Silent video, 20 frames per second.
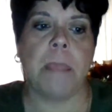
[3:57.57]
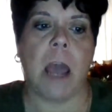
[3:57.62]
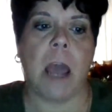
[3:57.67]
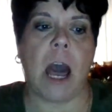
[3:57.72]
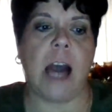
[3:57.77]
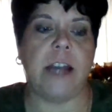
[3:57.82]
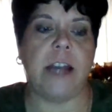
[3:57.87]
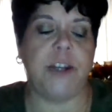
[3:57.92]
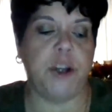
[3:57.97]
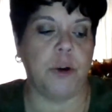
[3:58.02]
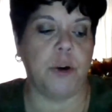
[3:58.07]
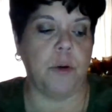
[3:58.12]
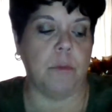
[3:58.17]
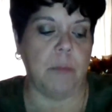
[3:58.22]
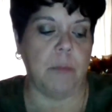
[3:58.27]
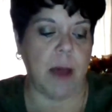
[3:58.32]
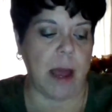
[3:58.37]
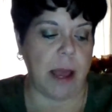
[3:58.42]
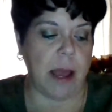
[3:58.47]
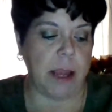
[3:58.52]
I don't
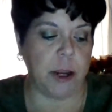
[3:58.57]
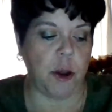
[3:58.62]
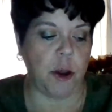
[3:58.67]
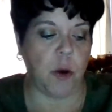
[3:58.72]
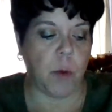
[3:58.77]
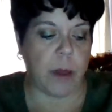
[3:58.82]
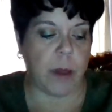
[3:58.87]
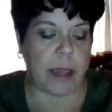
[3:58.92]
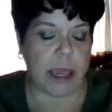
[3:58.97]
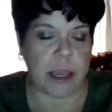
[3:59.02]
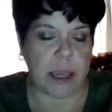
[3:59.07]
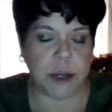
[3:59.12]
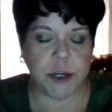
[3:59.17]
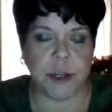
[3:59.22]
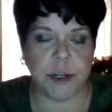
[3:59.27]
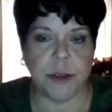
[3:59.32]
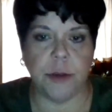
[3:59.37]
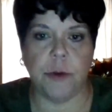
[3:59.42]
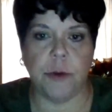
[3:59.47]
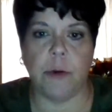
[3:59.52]
mind going
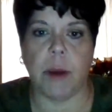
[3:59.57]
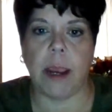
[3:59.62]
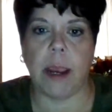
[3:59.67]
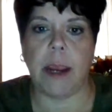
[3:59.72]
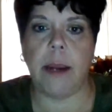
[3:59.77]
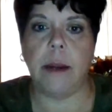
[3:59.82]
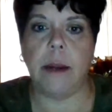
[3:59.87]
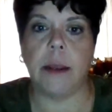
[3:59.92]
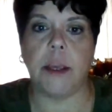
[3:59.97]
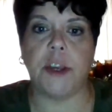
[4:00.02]
into the gray to